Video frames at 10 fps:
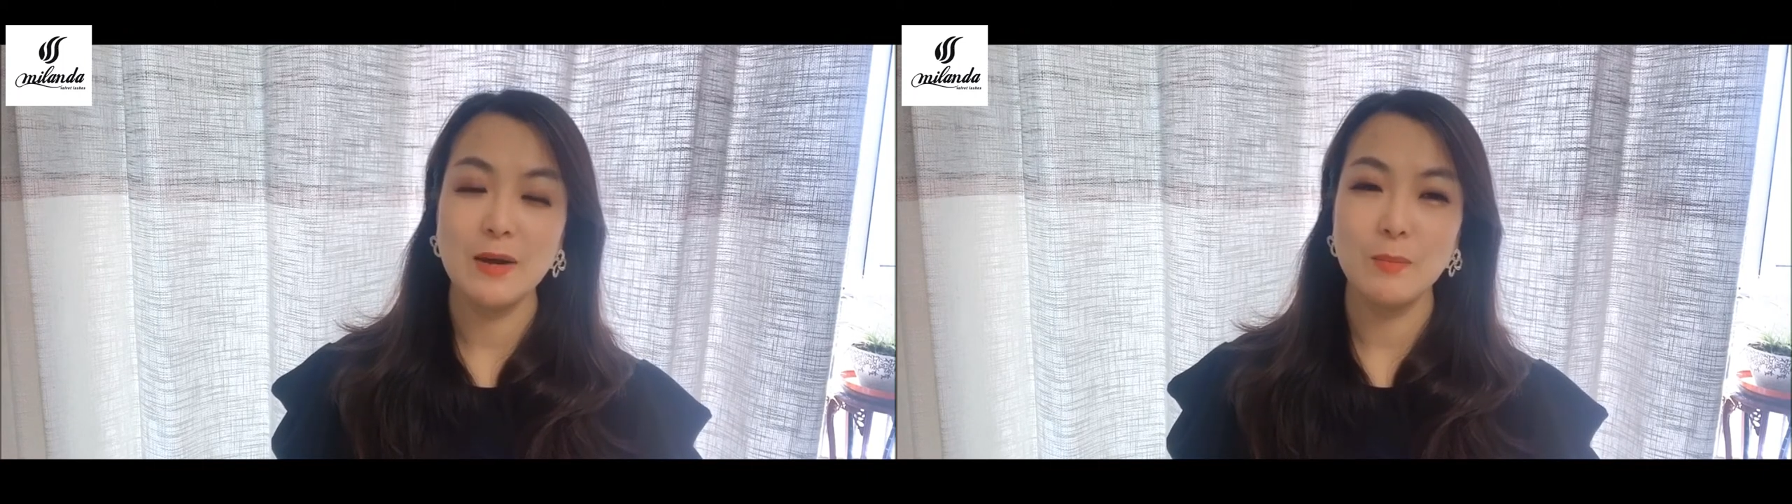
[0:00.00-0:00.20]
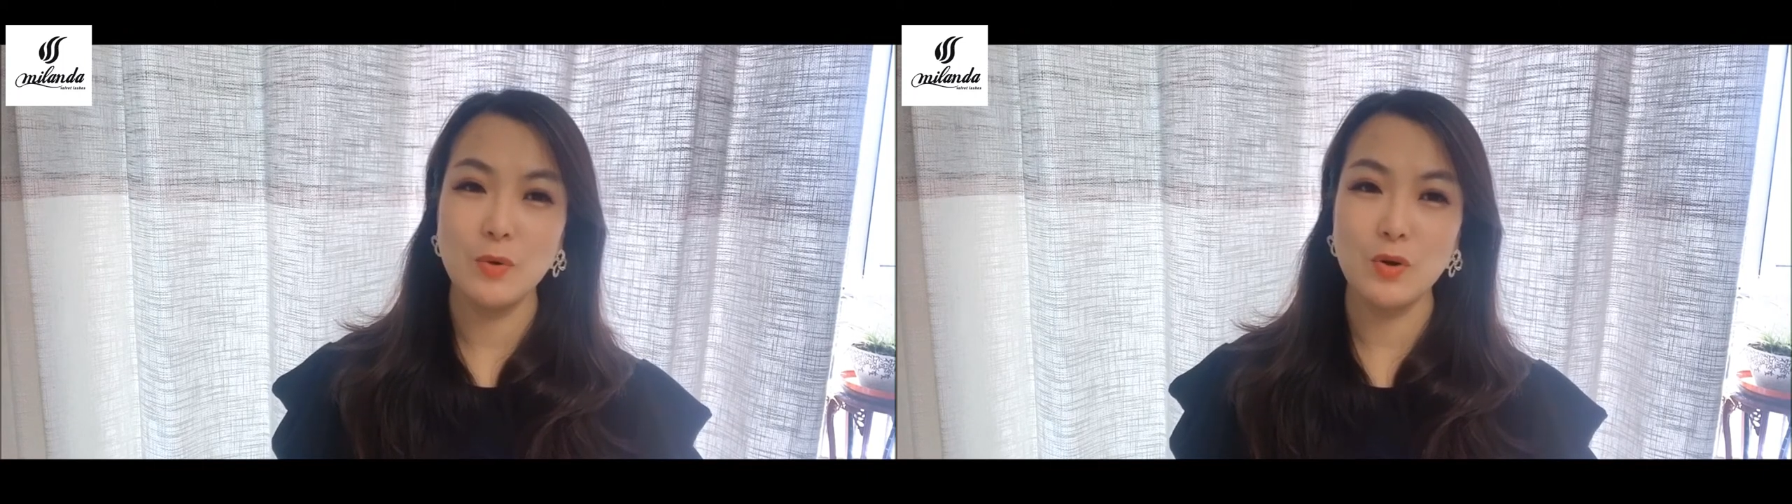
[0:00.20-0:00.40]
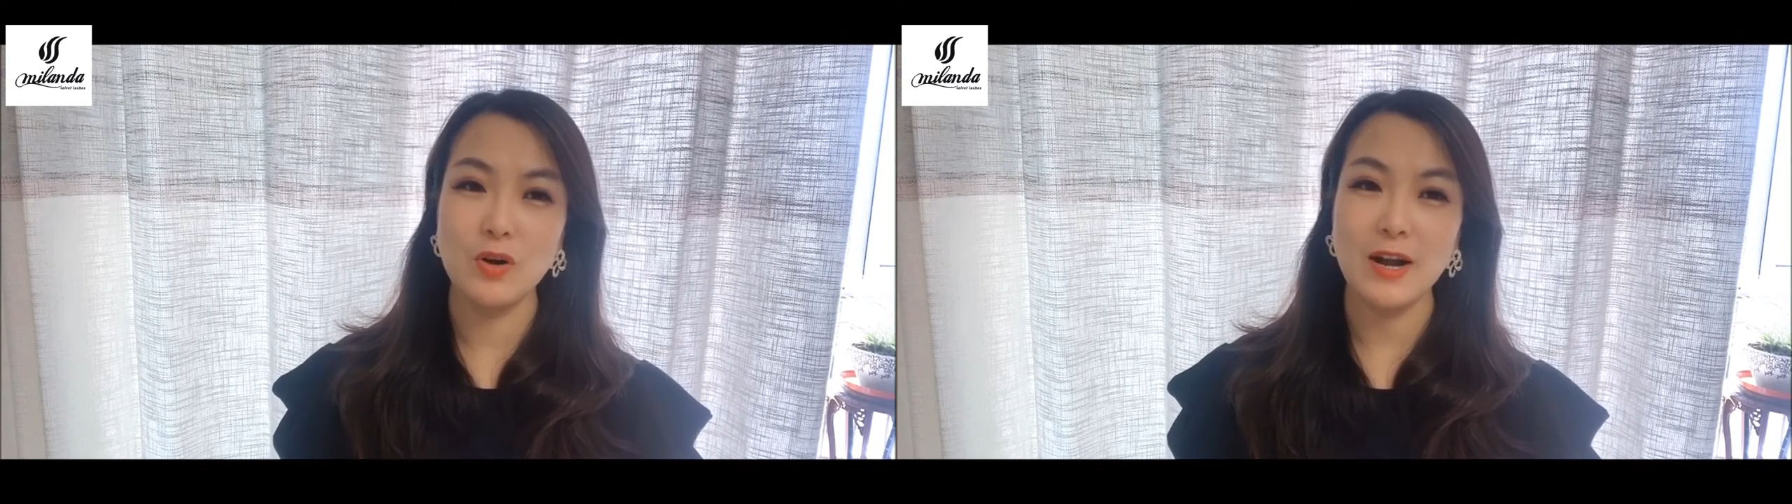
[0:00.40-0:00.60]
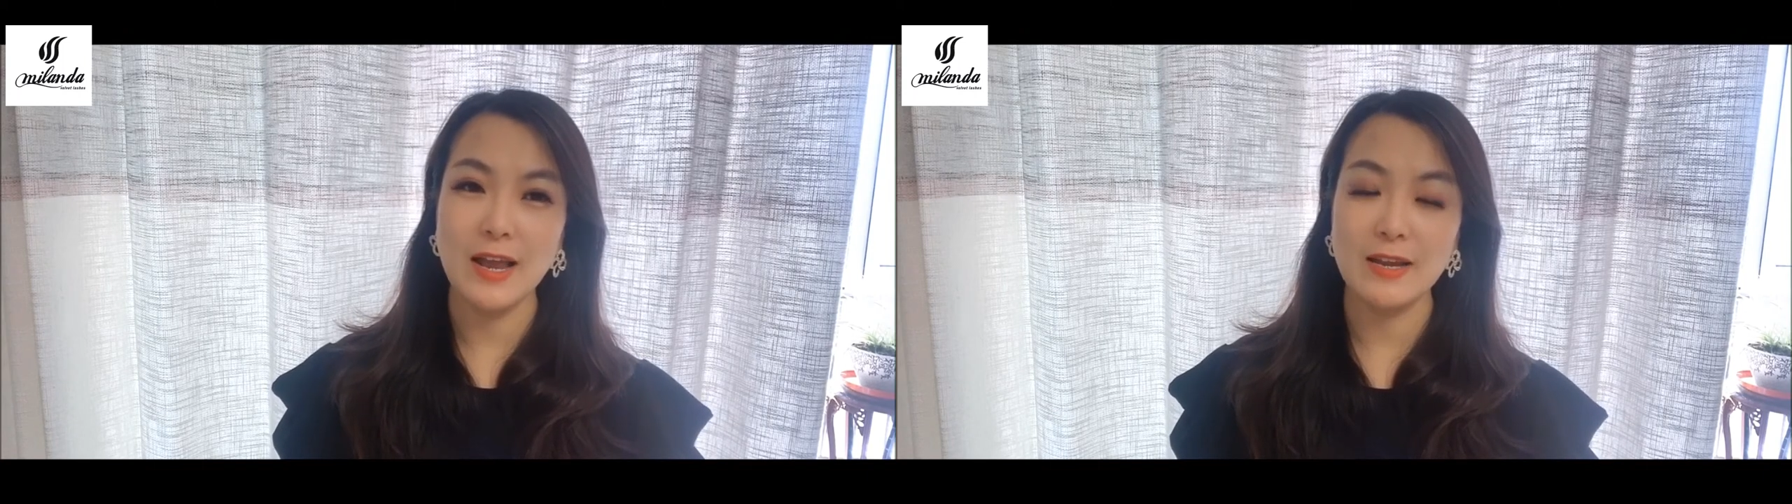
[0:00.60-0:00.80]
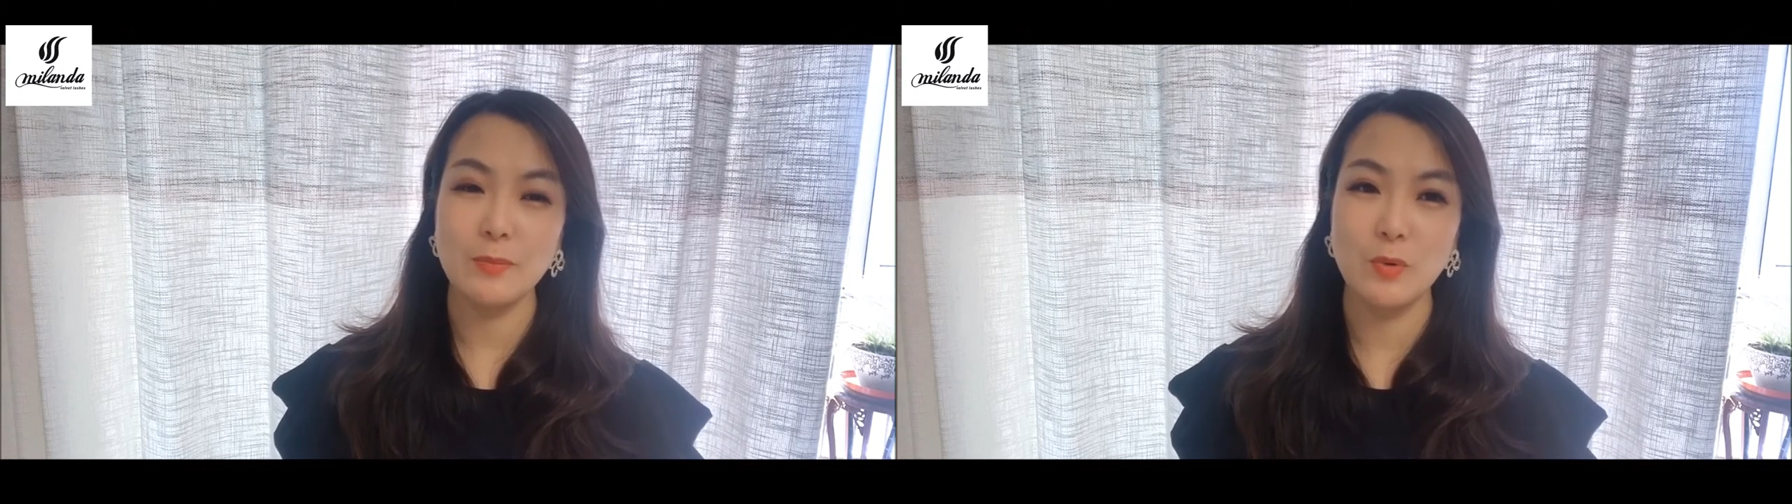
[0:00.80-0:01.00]
more
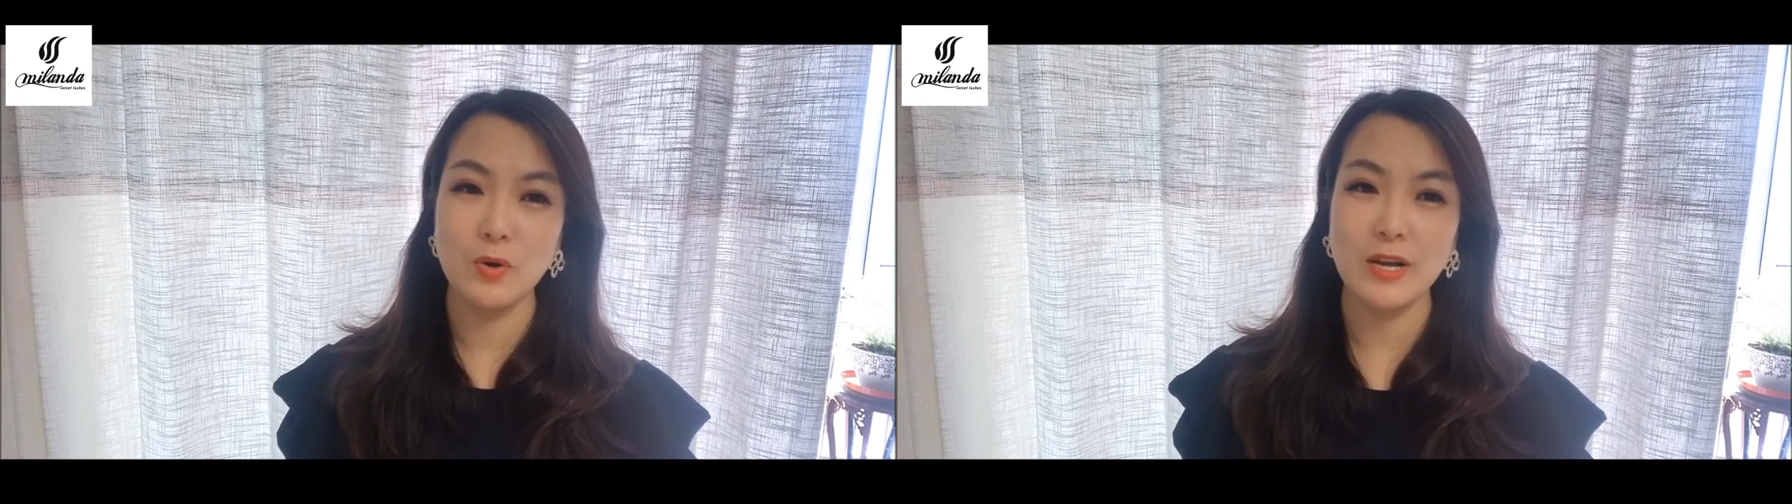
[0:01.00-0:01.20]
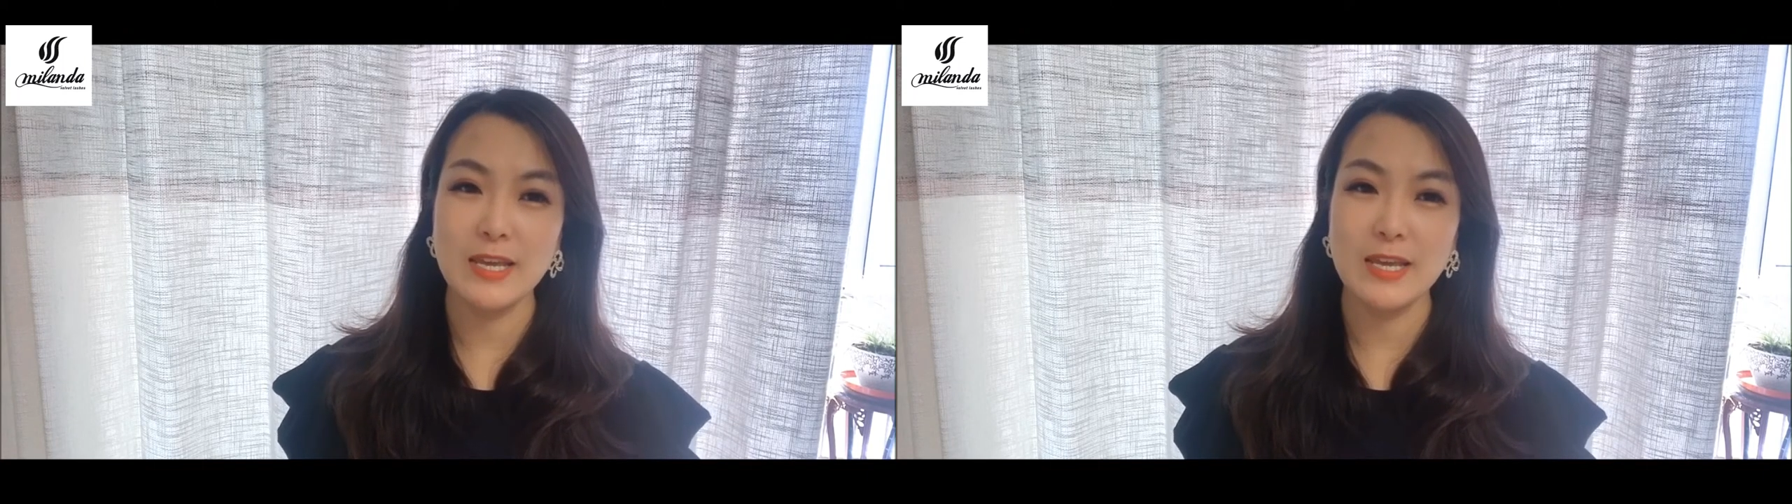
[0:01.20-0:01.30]
and more